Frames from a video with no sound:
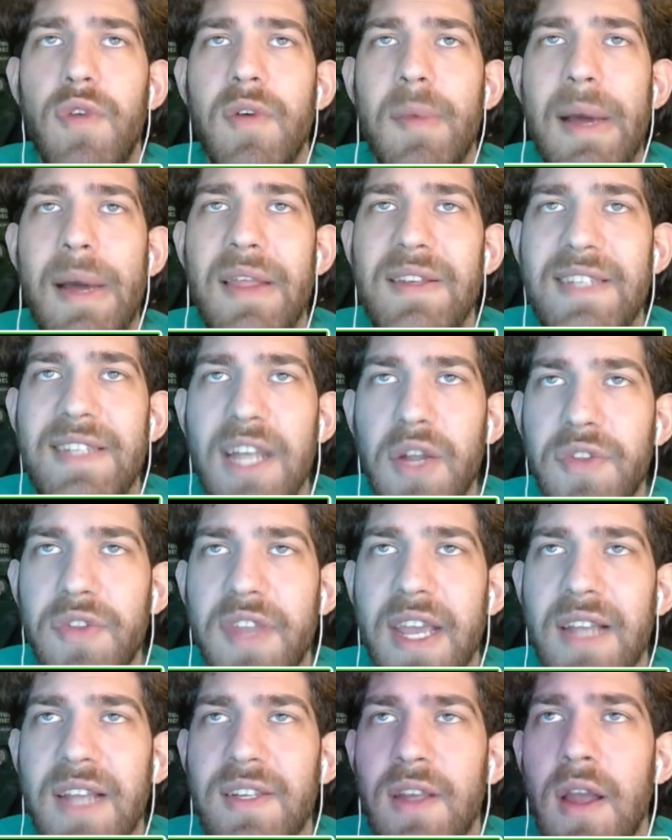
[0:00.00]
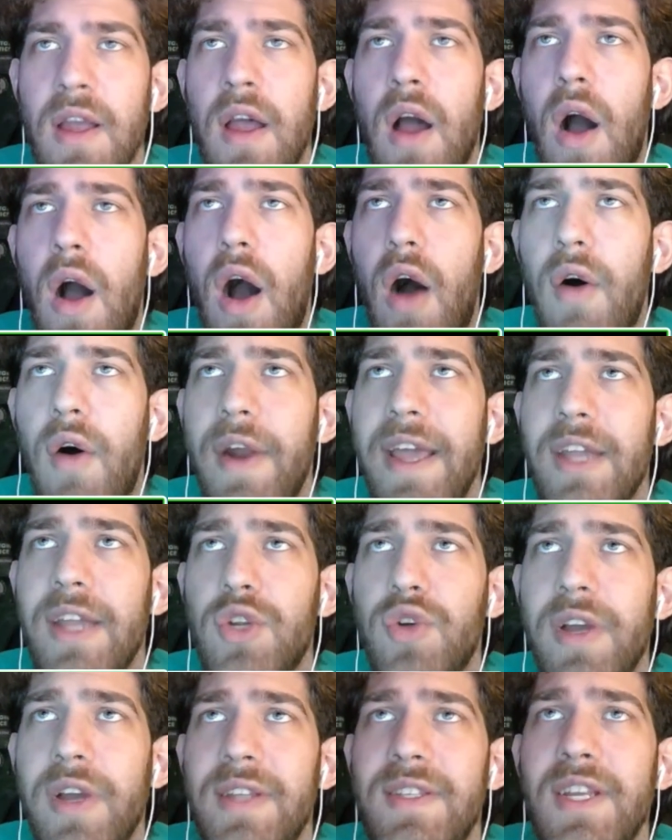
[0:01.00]
by the Celtics. Holiday in
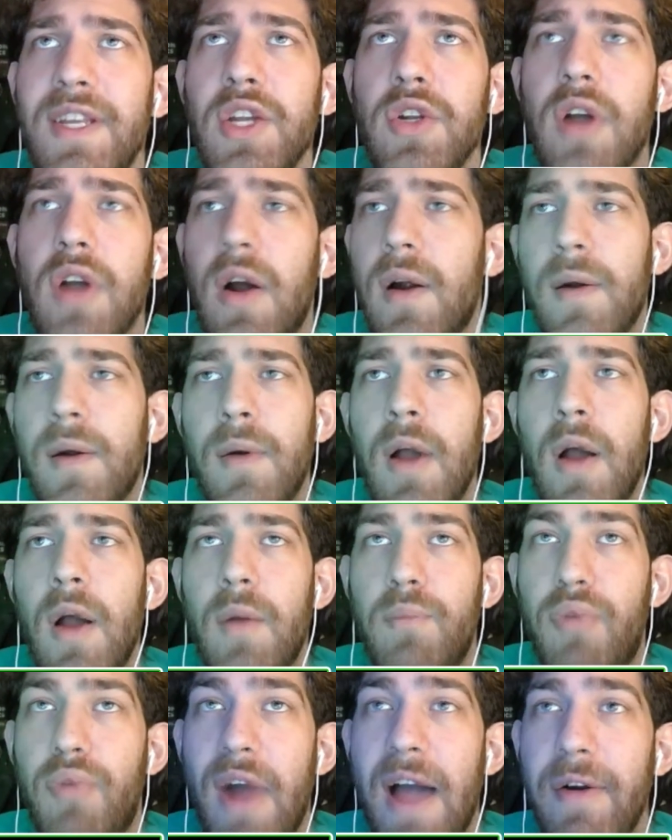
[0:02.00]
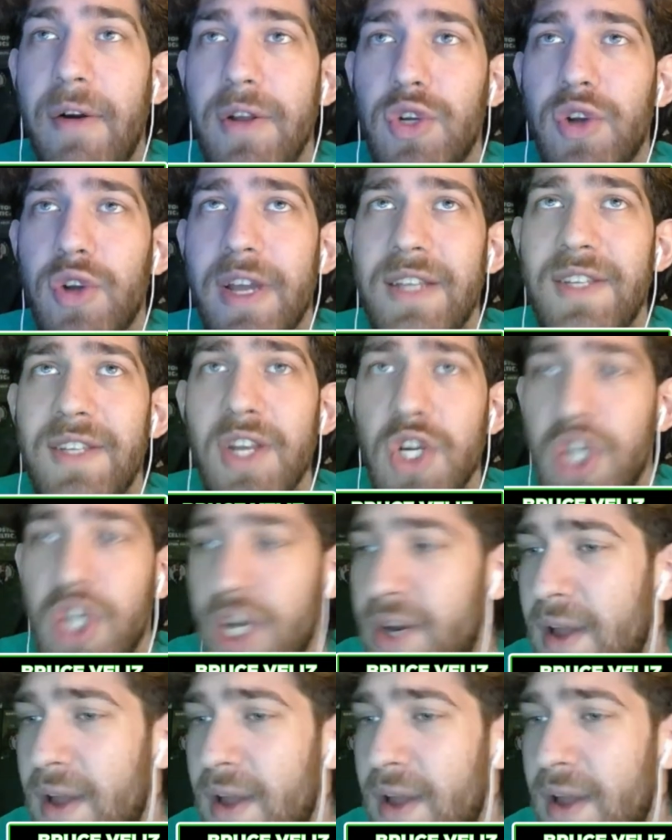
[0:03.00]
transition, or Brown in transition,